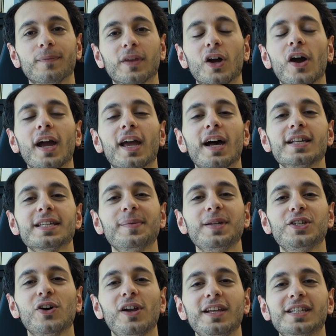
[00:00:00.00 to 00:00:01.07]
Alright guys, I'm
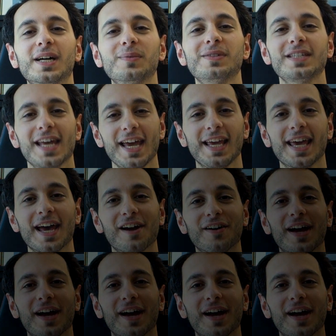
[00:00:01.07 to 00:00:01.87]
TotallyDubbed, take care